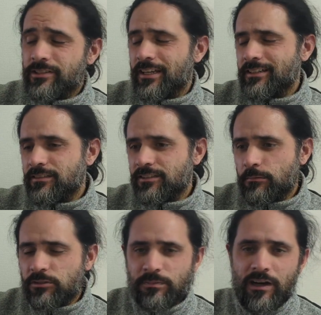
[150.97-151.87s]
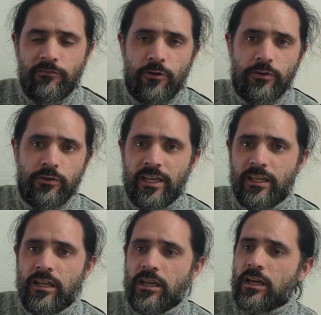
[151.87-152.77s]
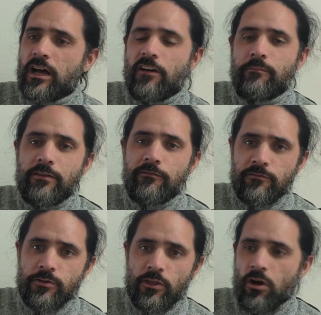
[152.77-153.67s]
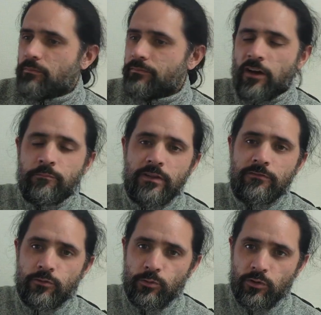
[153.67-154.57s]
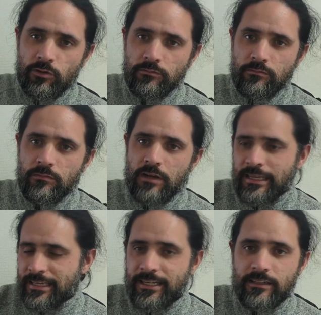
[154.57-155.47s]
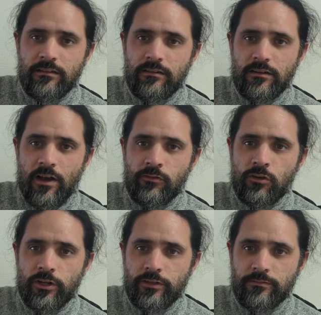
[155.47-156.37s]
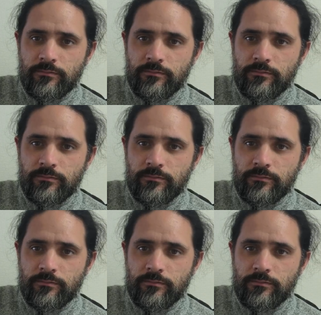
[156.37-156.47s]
I did some smartphone. Okay, I've been through it all. I get it. I've got it.